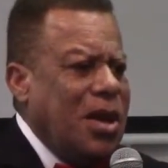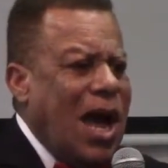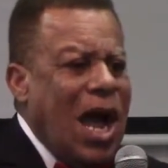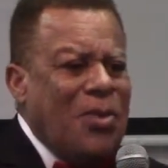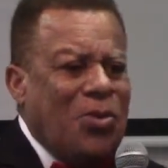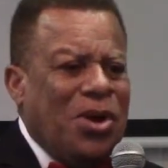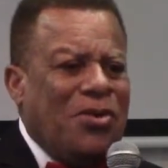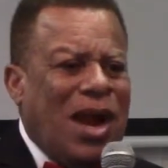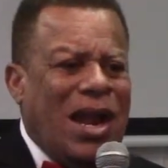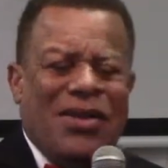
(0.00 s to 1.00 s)
I mean,
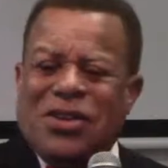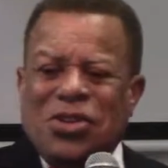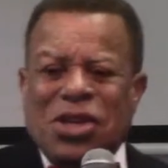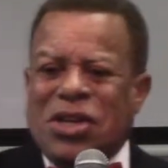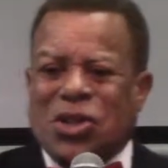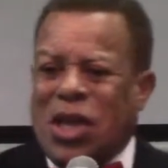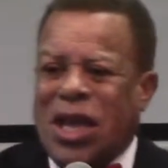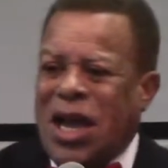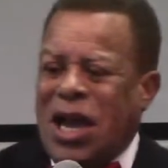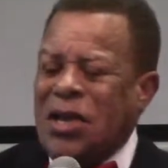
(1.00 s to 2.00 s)
really, right now, you need to
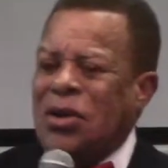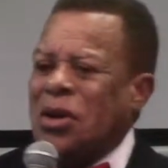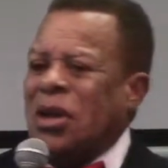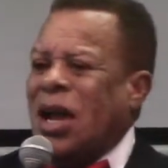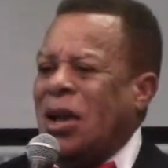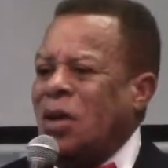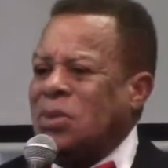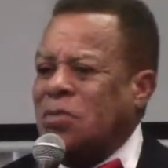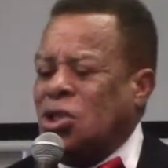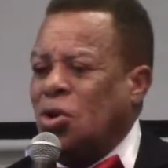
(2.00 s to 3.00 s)
think. I, you know,
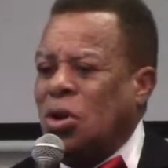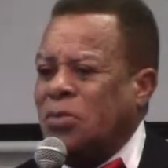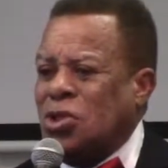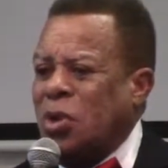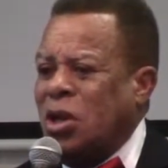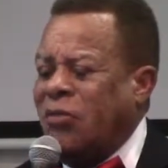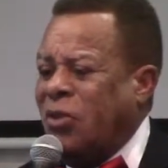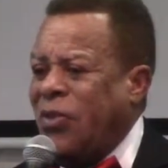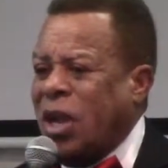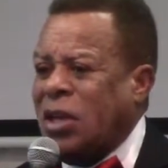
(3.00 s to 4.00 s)
I, am so I'm so in love
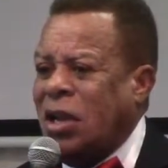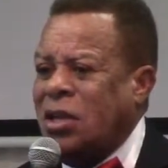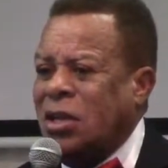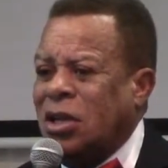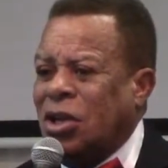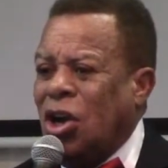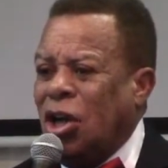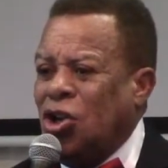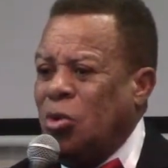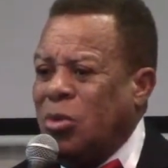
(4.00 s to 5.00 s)
with the fact that
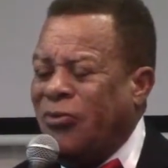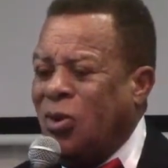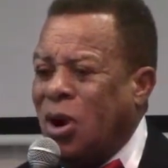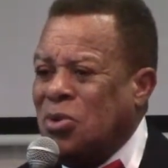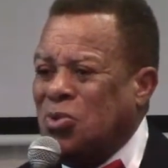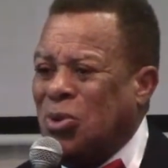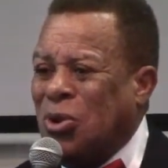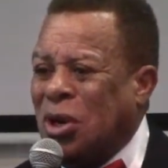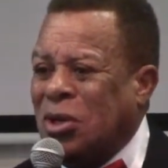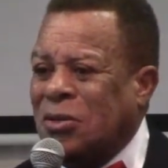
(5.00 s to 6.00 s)
God knew me before I was
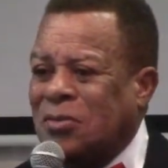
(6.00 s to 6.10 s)
born.